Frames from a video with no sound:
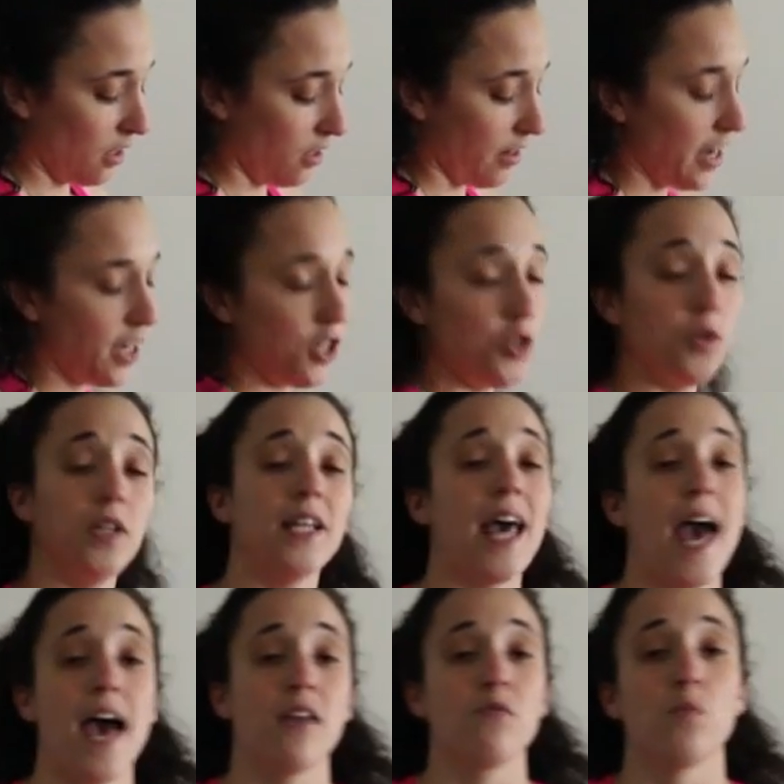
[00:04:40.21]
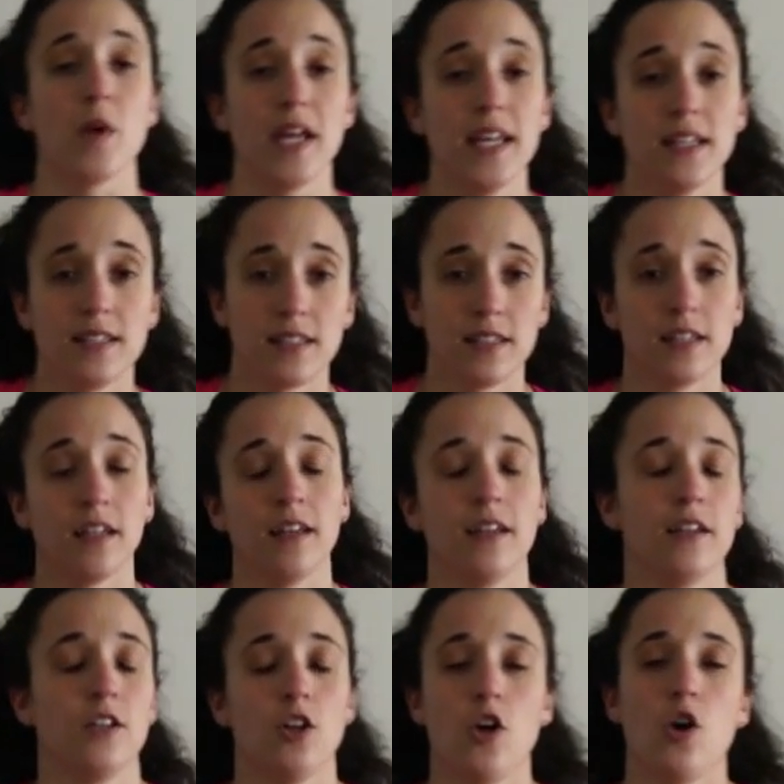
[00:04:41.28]
All right, and you can add weights,
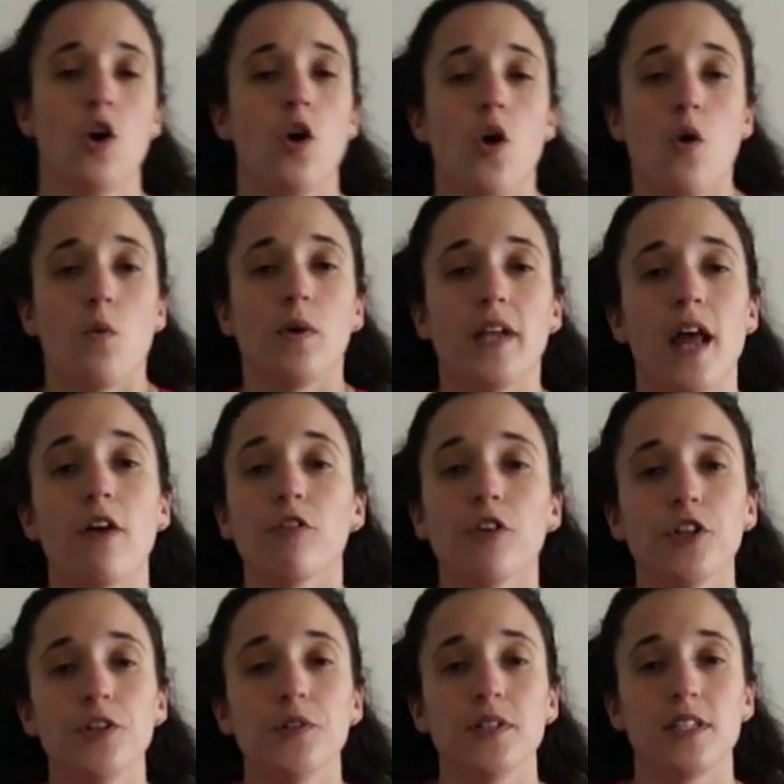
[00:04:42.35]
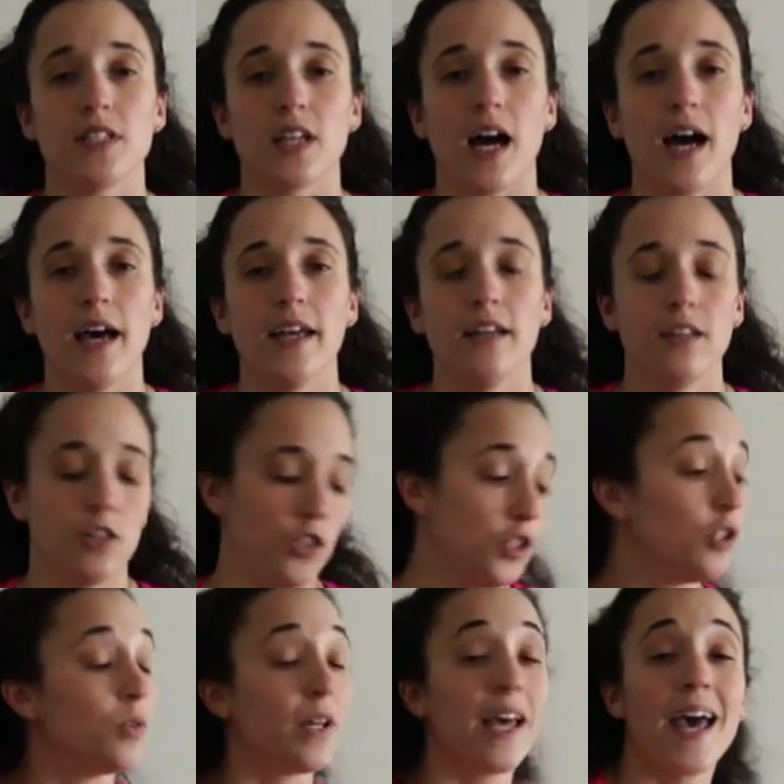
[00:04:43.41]
whatever you decide. You
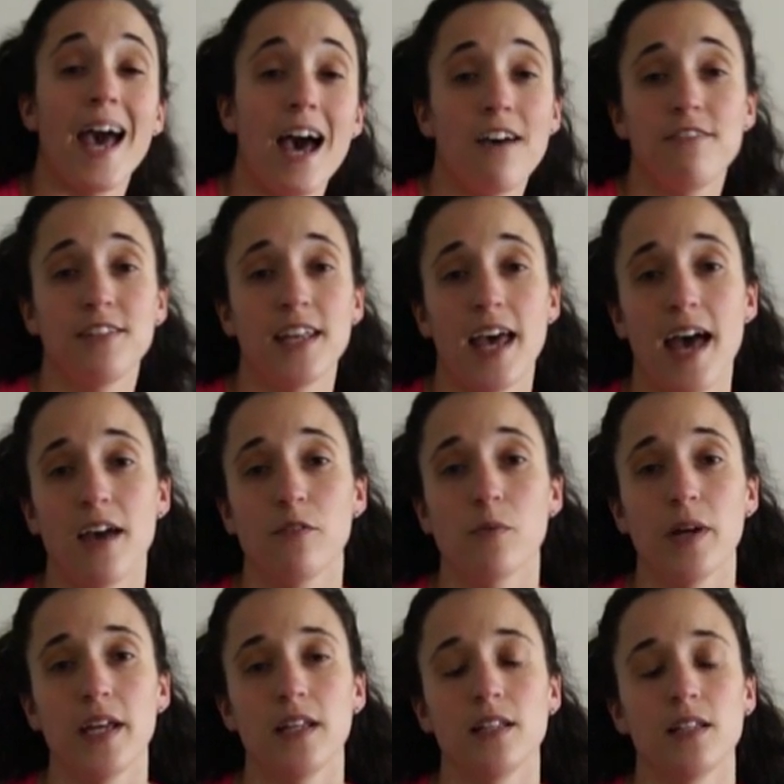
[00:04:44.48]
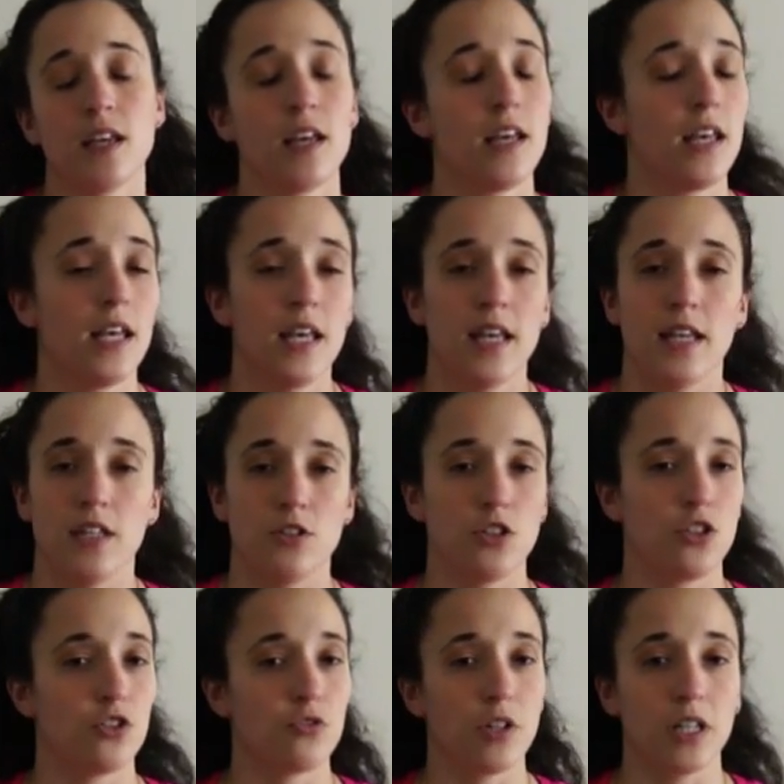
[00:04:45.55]
don't have to add weights. It's
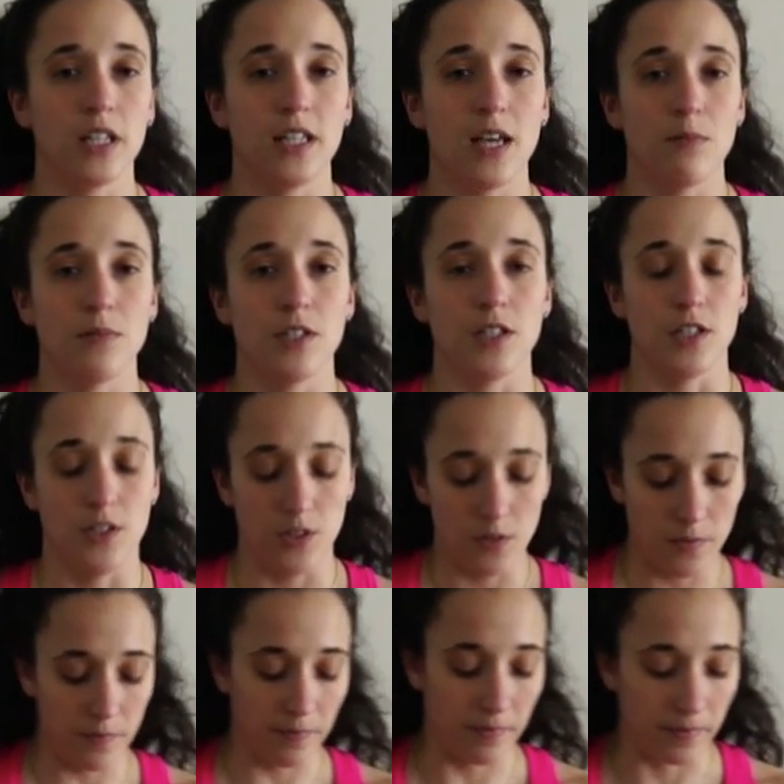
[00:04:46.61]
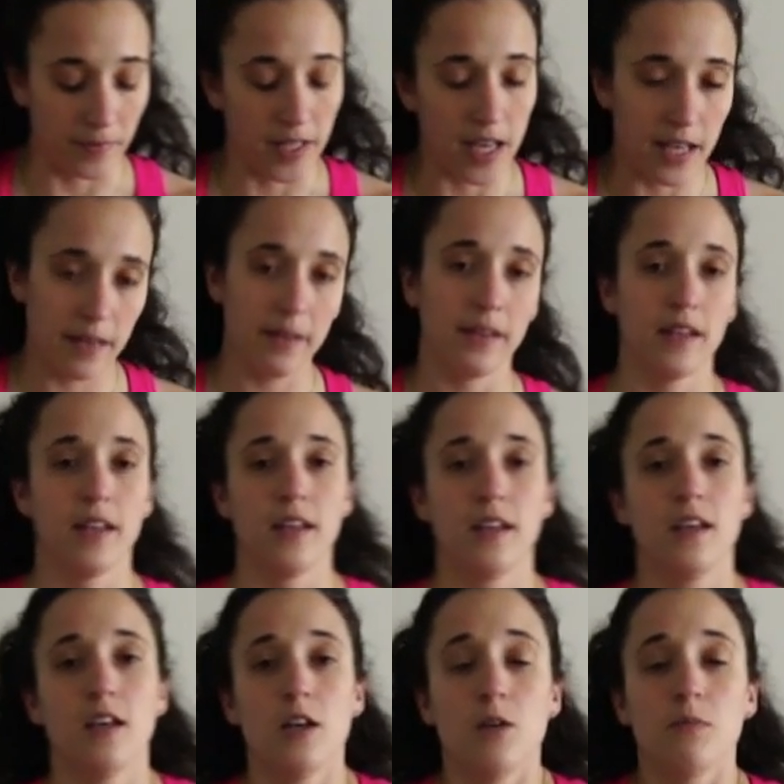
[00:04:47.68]
strictly up to you, okay?
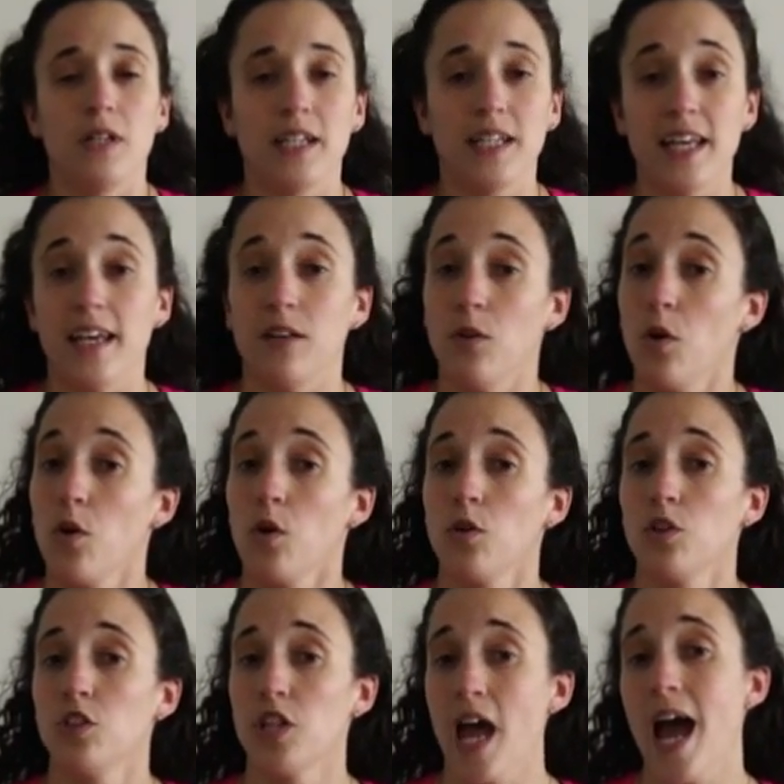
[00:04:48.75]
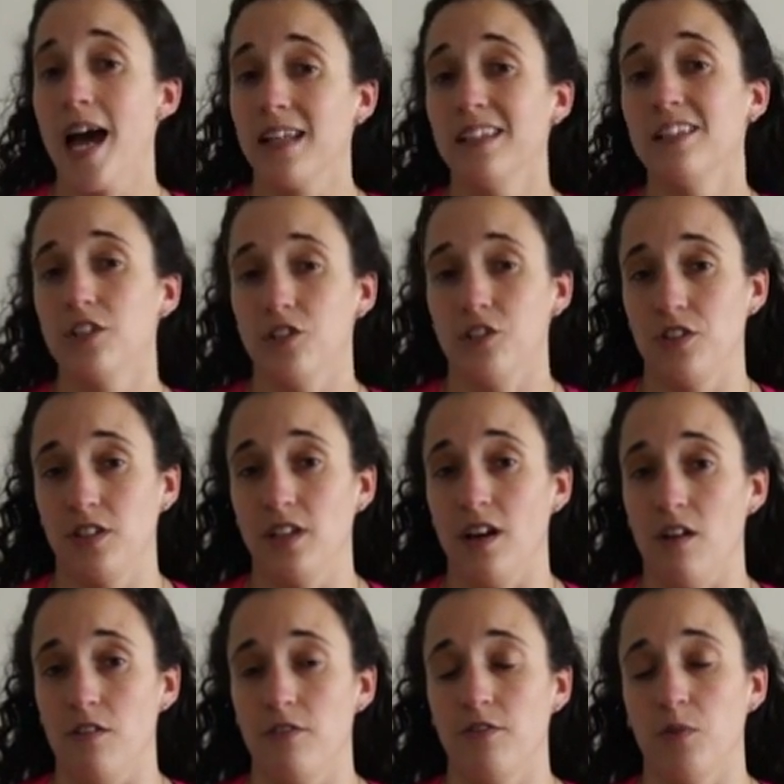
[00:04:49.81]
But again, challenge
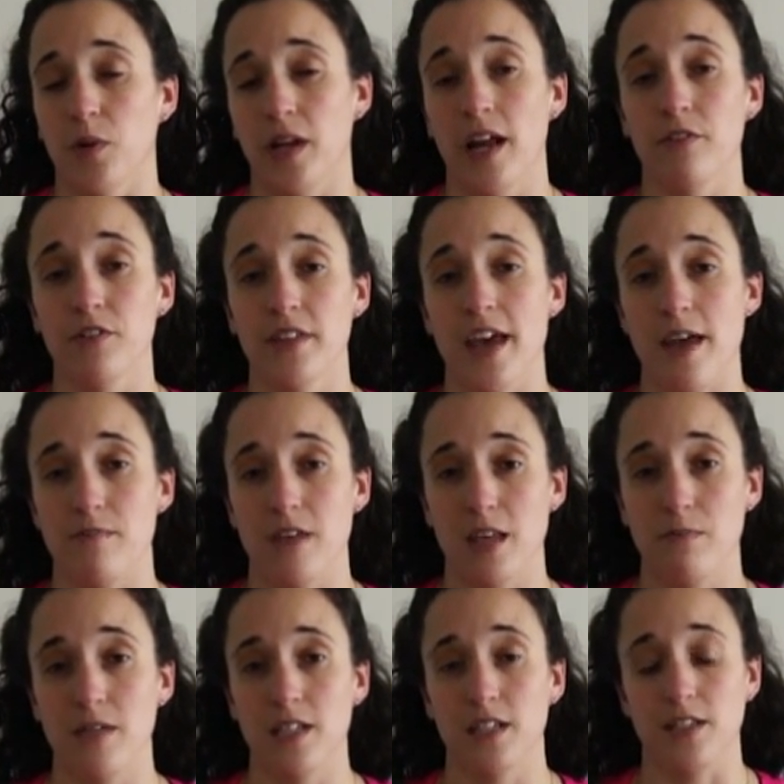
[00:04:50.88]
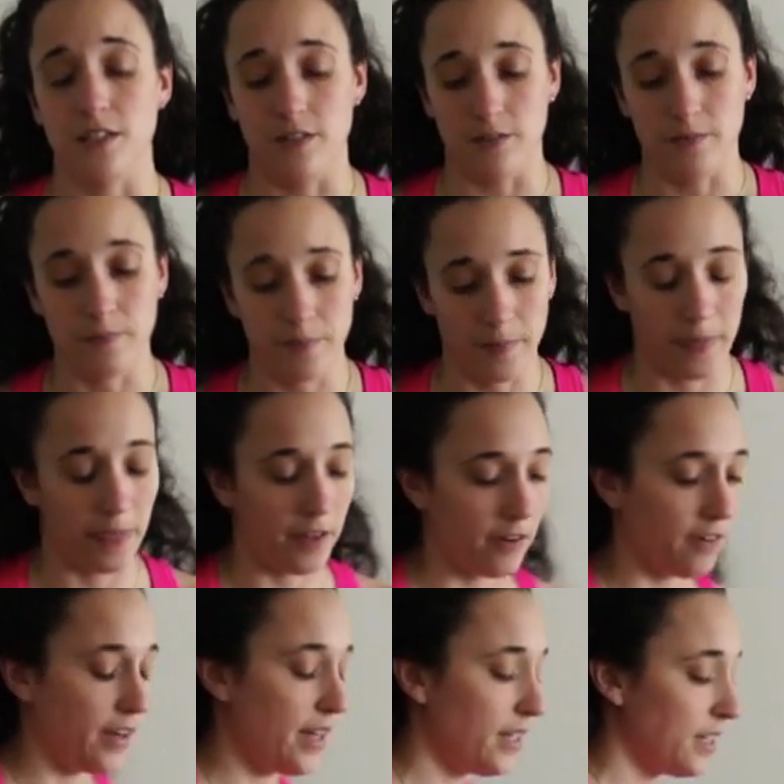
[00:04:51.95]
yourself, whatever that may be to you, all
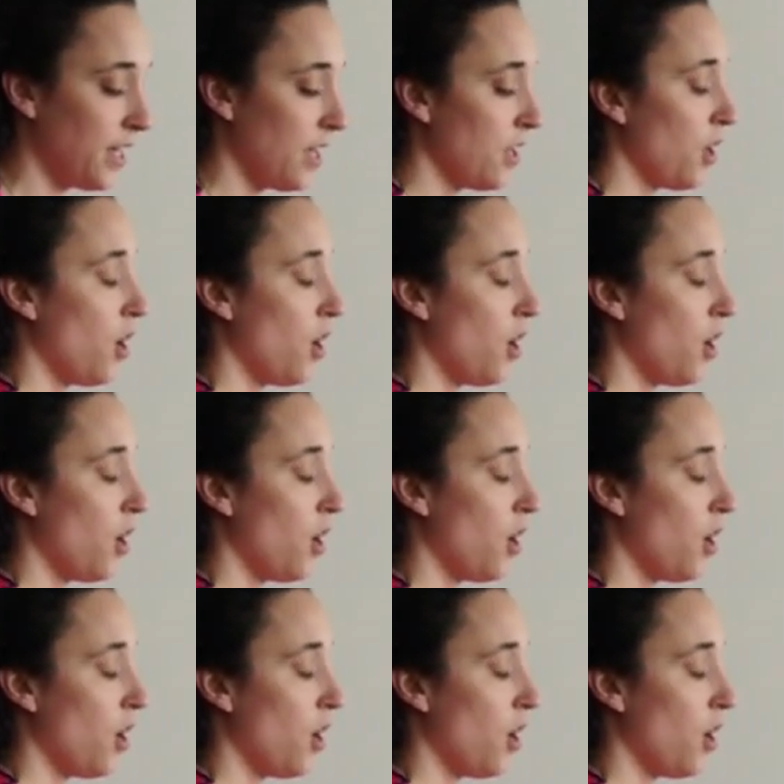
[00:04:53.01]
right?